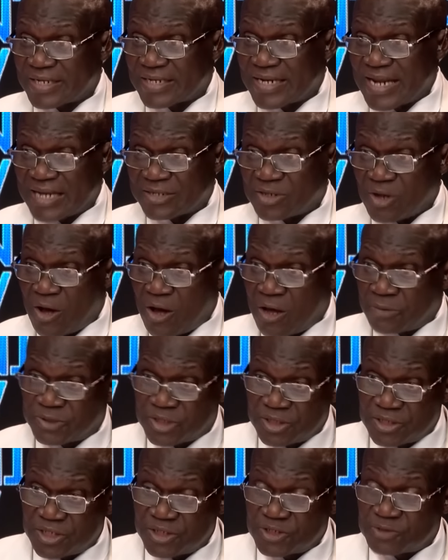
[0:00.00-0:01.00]
that up
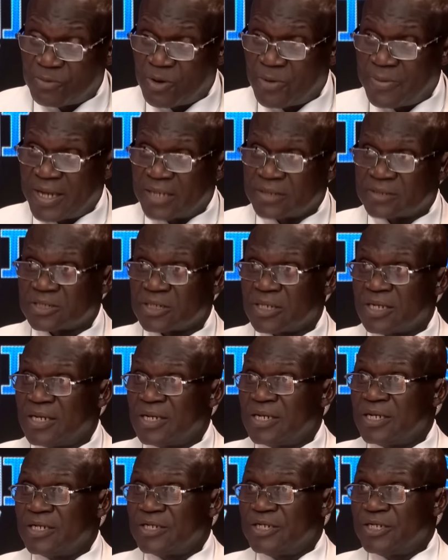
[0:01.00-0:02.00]
to this moment,
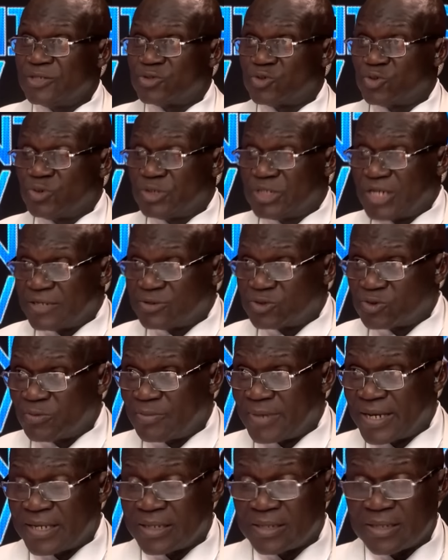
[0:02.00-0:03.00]
the two
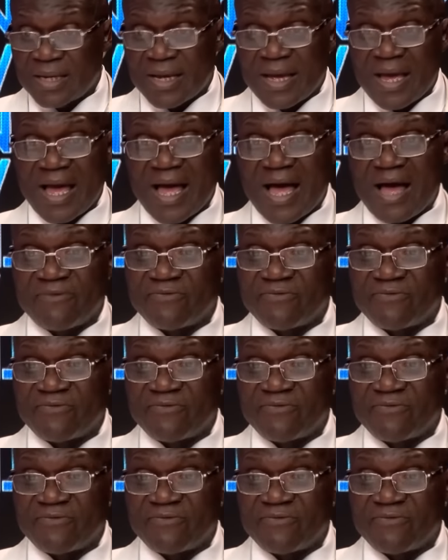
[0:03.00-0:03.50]
gentlemen mm -hmm. have